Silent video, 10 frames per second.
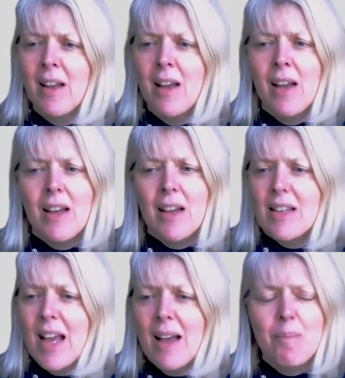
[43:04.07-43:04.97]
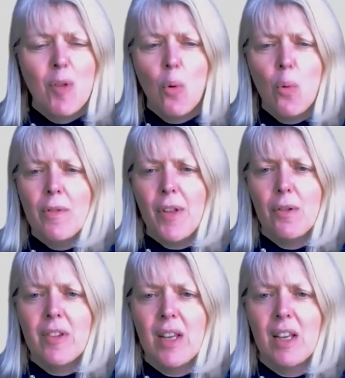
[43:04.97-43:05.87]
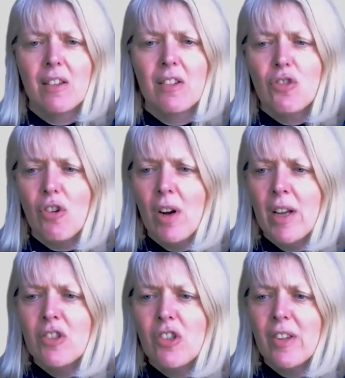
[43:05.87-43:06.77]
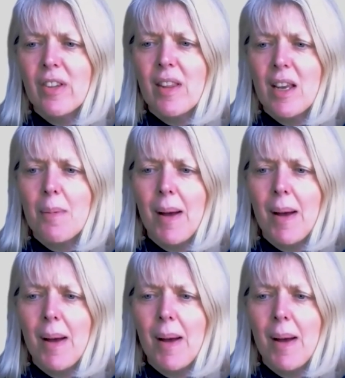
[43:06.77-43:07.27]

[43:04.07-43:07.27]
Yeah, all of those things. Try and just think about